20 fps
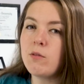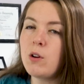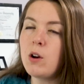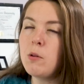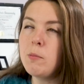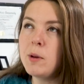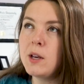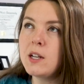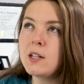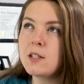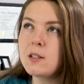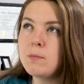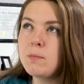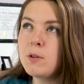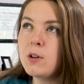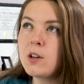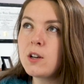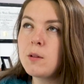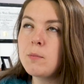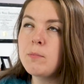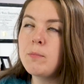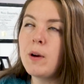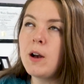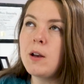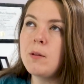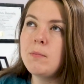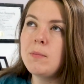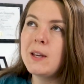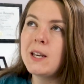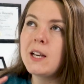romance book,
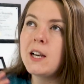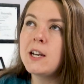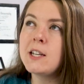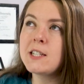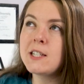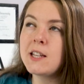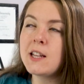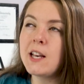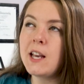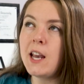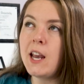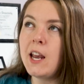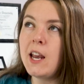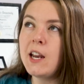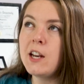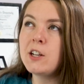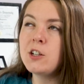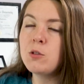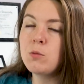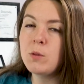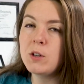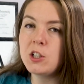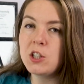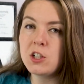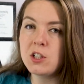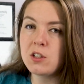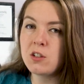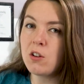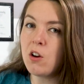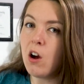but because of the age, which
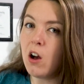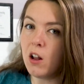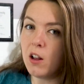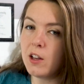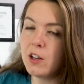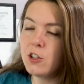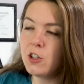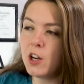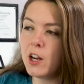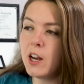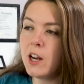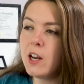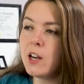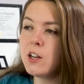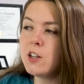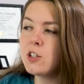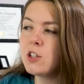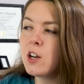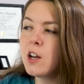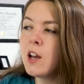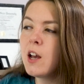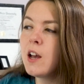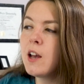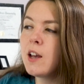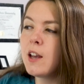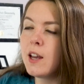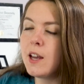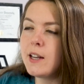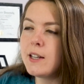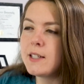is college age,
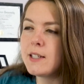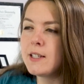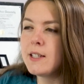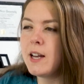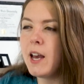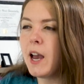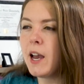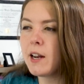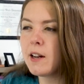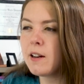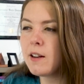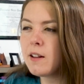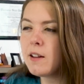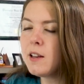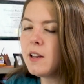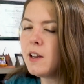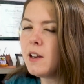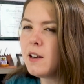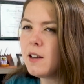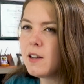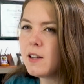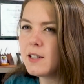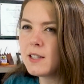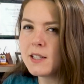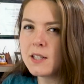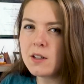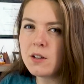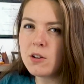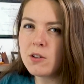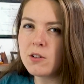it's technically
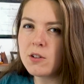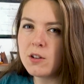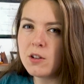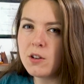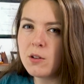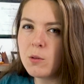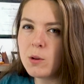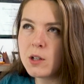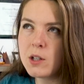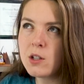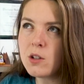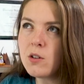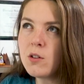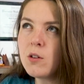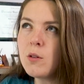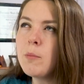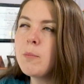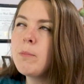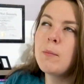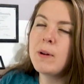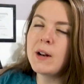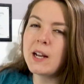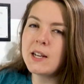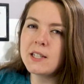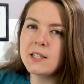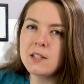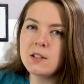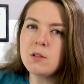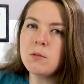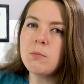considered new adult, but I
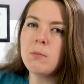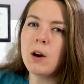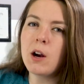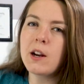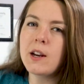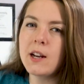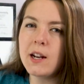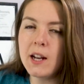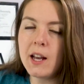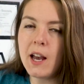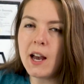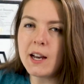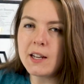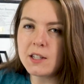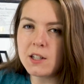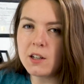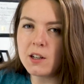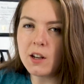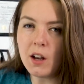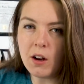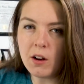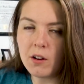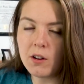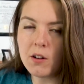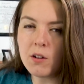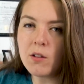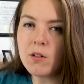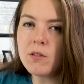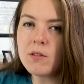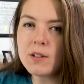still market it as a young
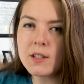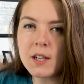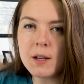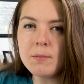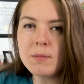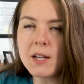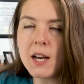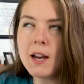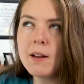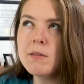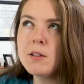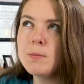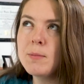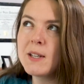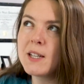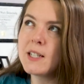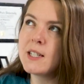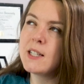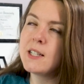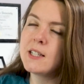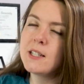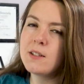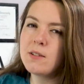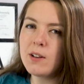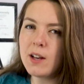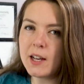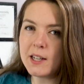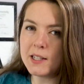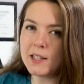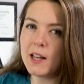adult sometimes because it still
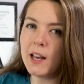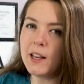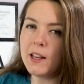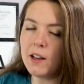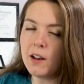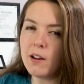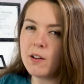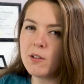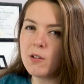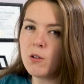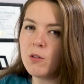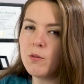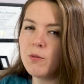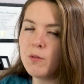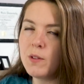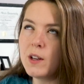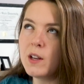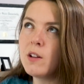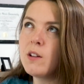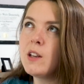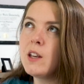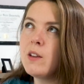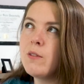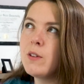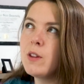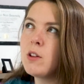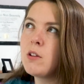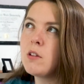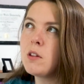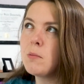has that young adult feel,
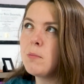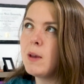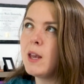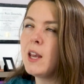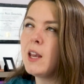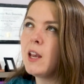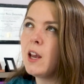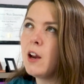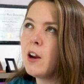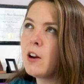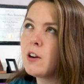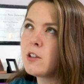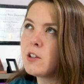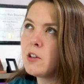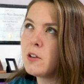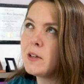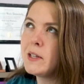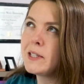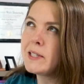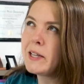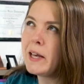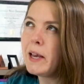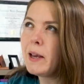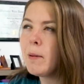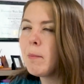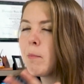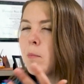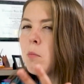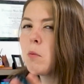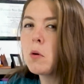even though the main character is like
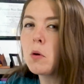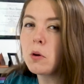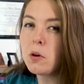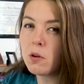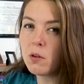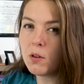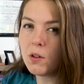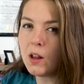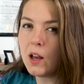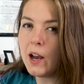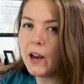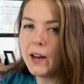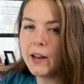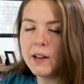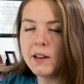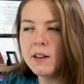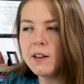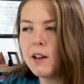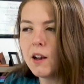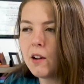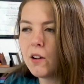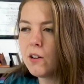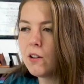borderline young